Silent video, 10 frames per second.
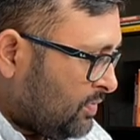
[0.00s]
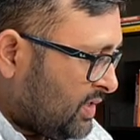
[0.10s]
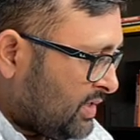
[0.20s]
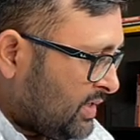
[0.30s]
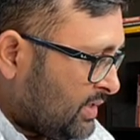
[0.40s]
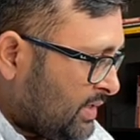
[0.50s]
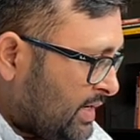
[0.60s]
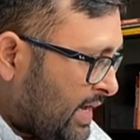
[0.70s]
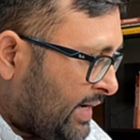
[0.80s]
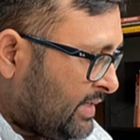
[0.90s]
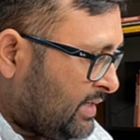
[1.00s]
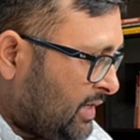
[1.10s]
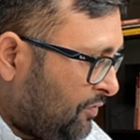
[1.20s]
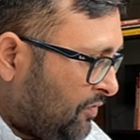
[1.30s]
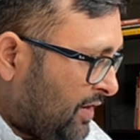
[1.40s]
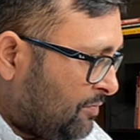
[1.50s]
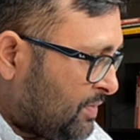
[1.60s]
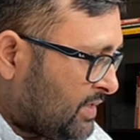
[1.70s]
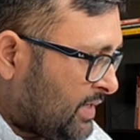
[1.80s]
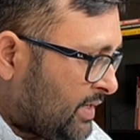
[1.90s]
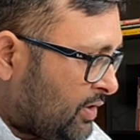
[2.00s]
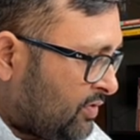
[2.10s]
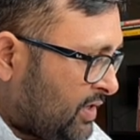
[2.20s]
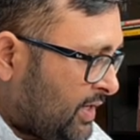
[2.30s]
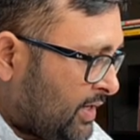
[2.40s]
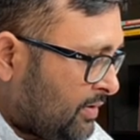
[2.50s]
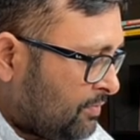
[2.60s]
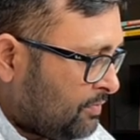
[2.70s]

This is 95% of the data.